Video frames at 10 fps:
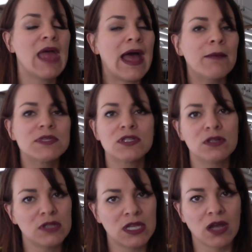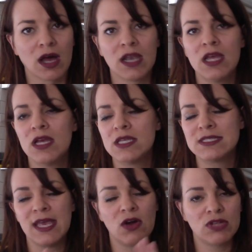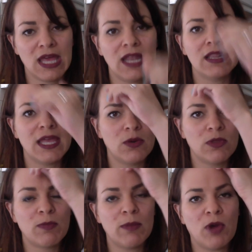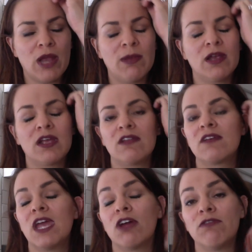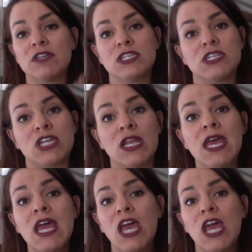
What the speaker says: Absolutely not. say I'll get it later with my primary care physician.